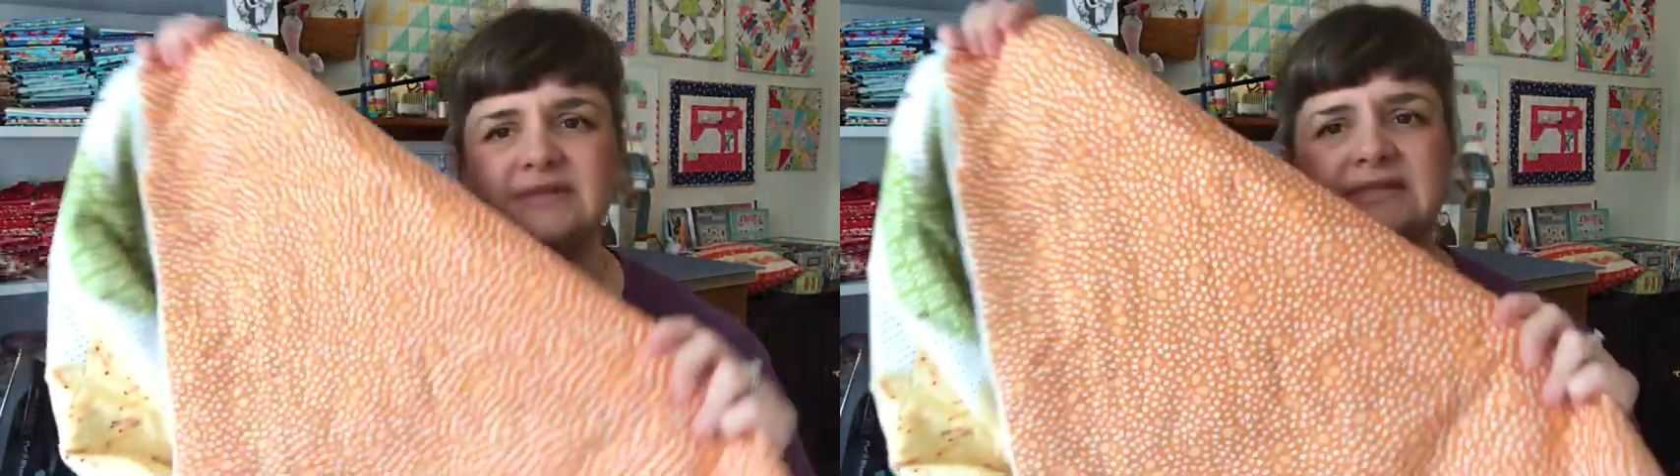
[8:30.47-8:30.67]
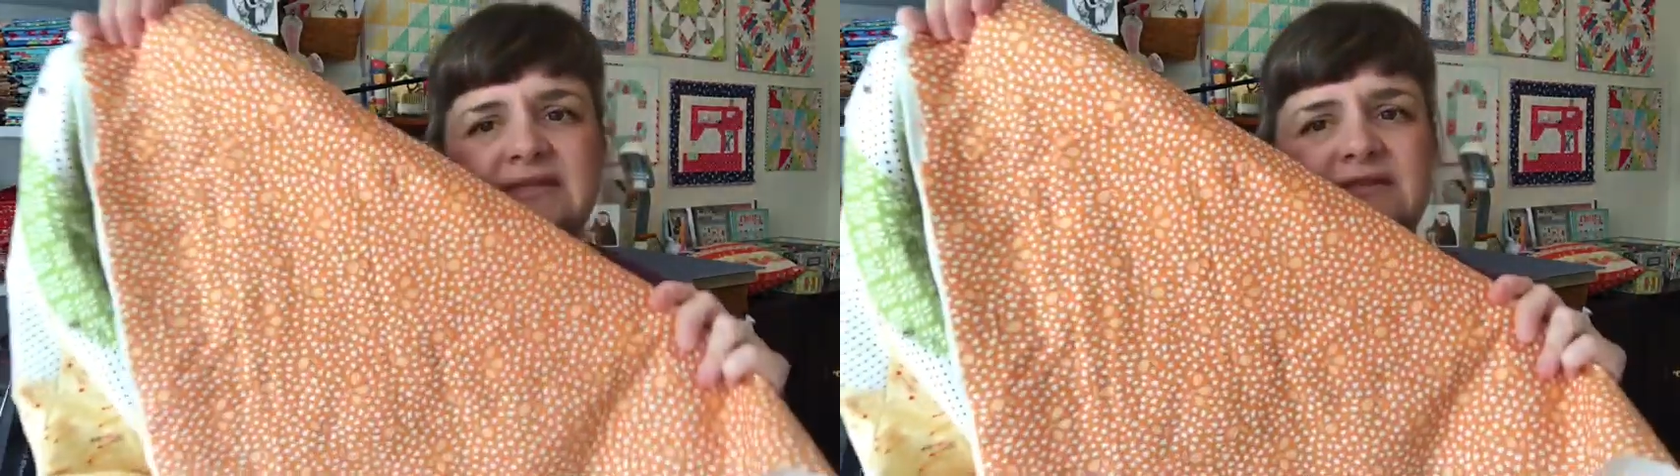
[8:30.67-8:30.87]

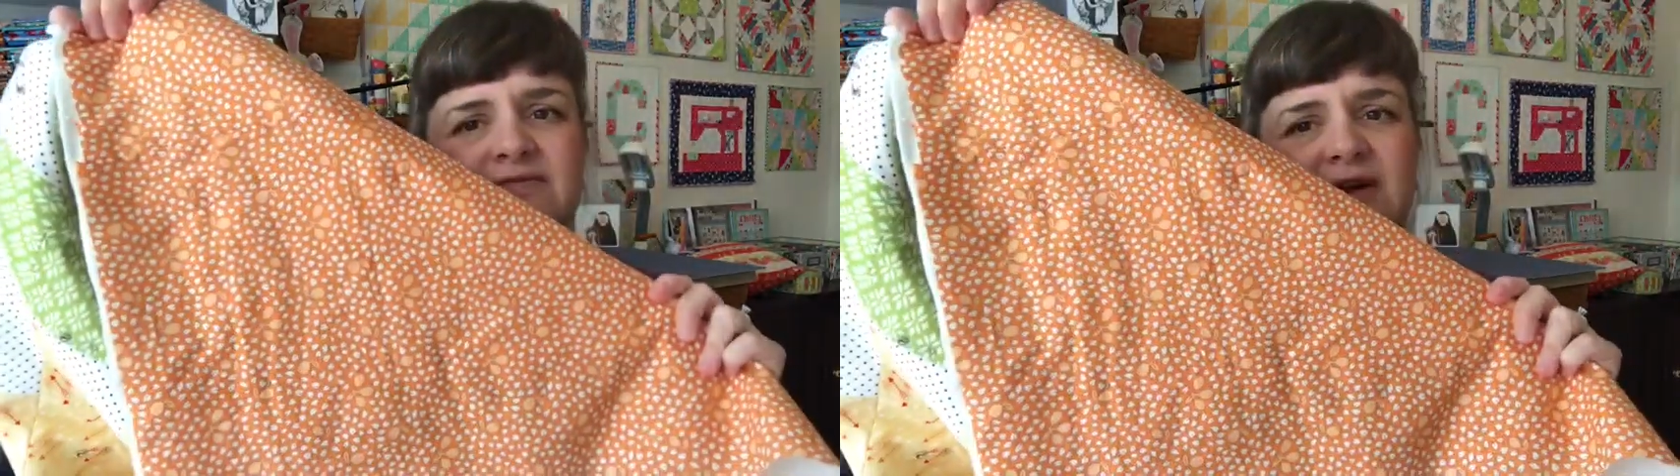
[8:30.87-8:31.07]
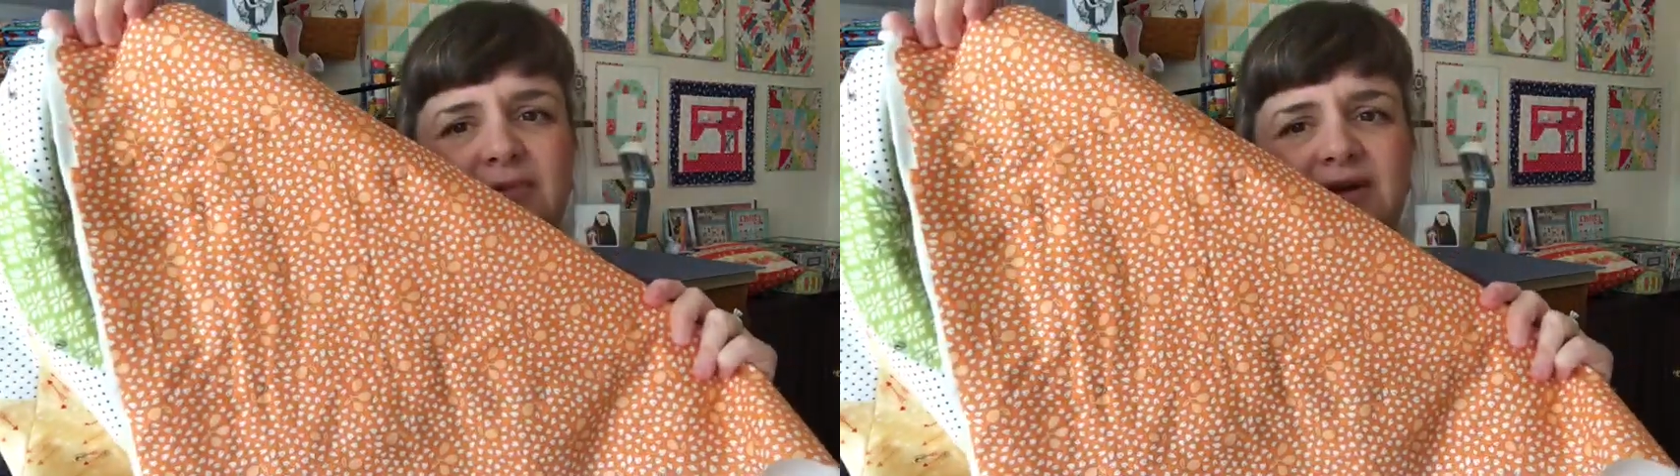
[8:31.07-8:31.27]
this is the
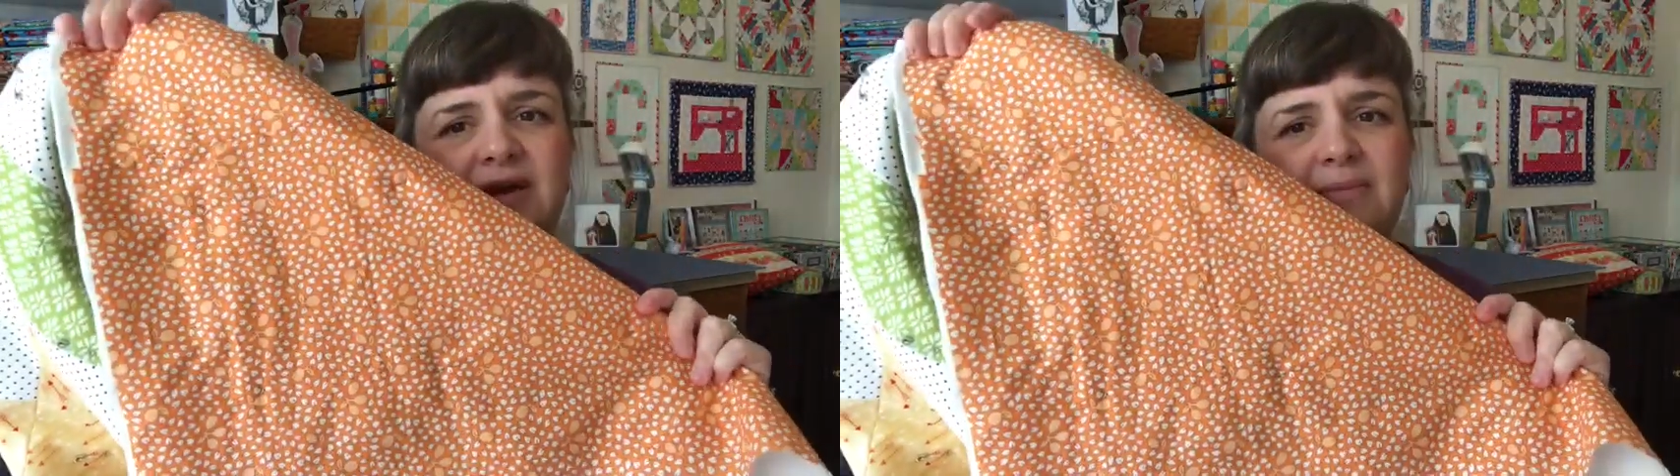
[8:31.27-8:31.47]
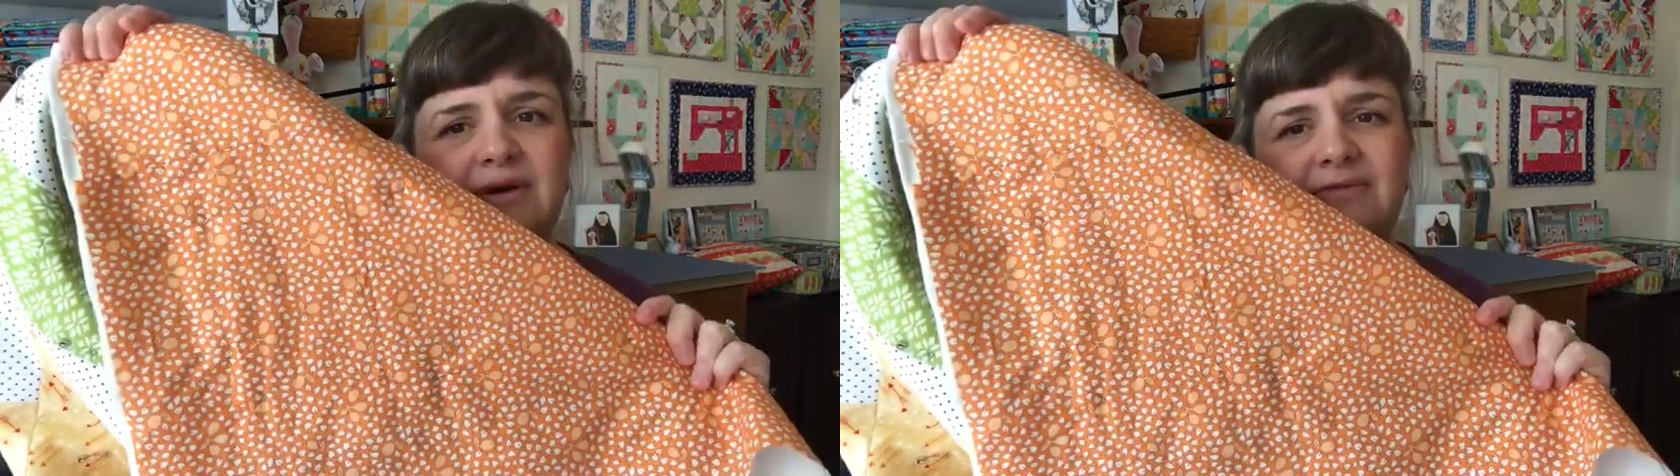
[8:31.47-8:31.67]
fabric
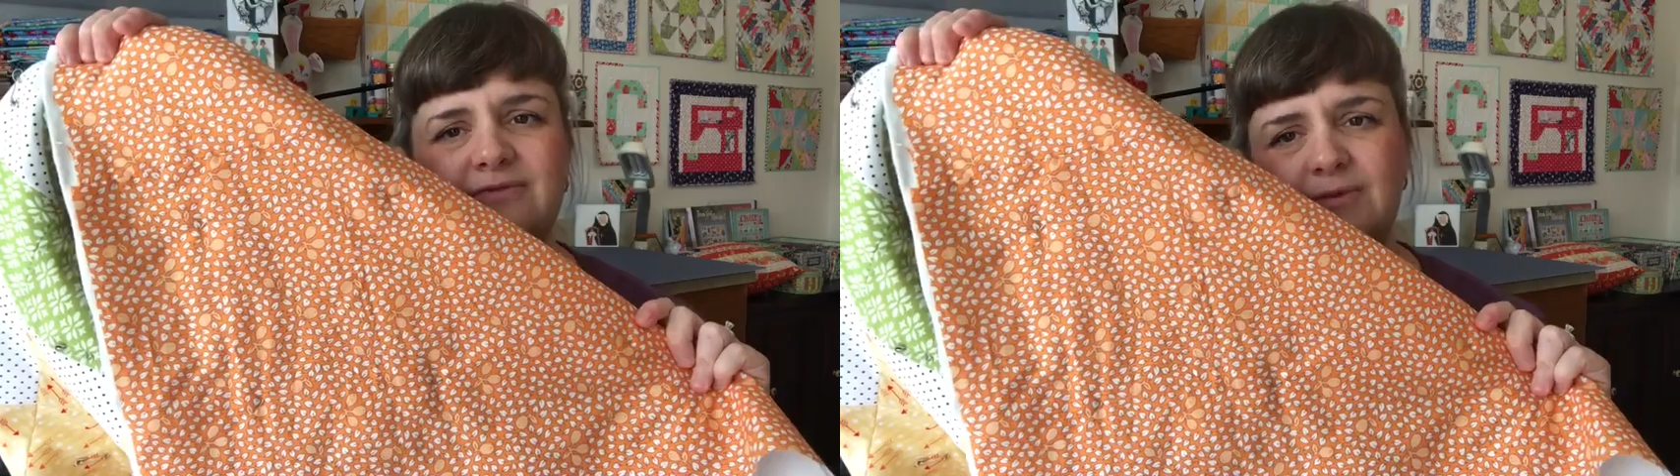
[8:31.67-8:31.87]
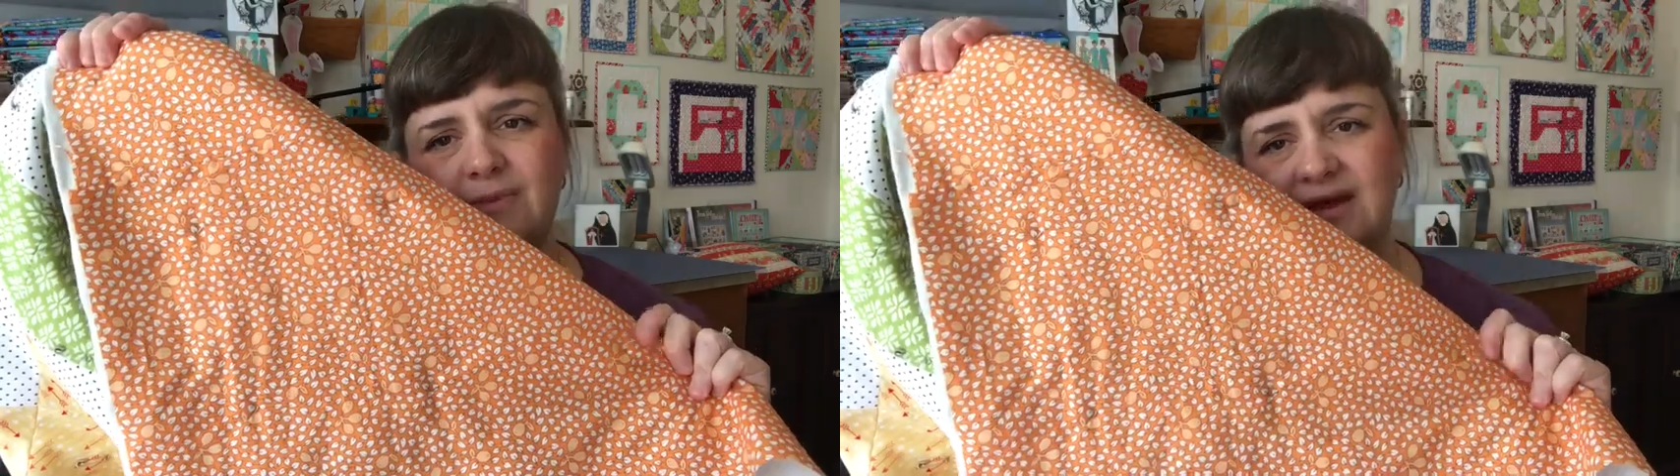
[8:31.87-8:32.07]
I bought
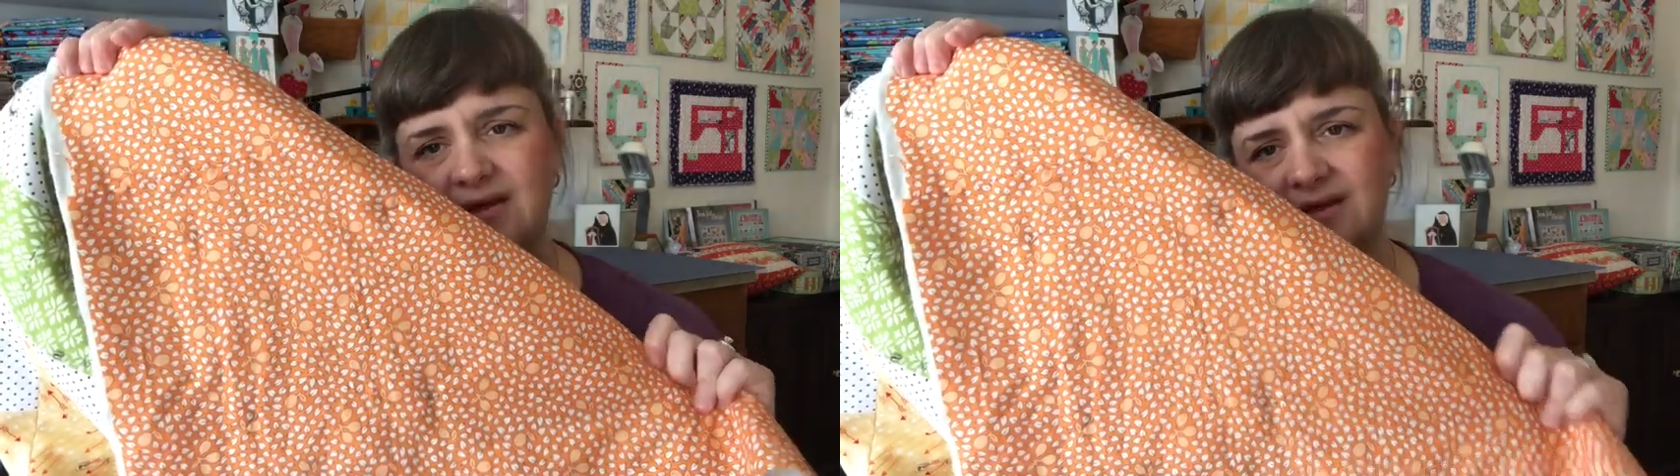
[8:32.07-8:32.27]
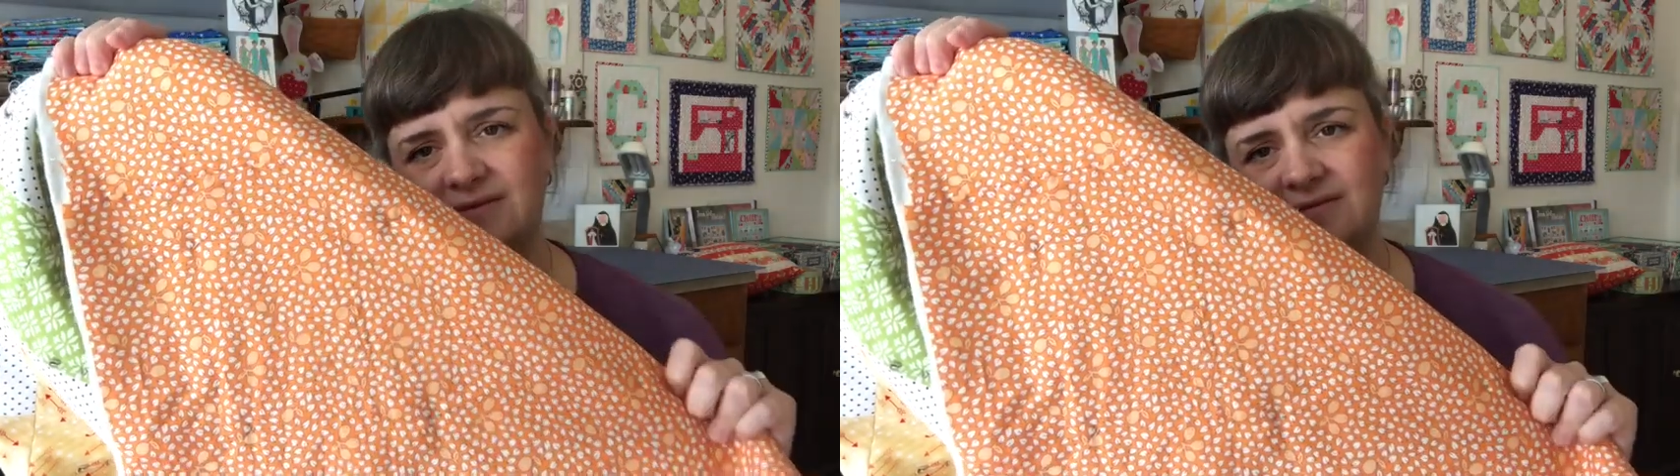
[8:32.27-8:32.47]
for the back.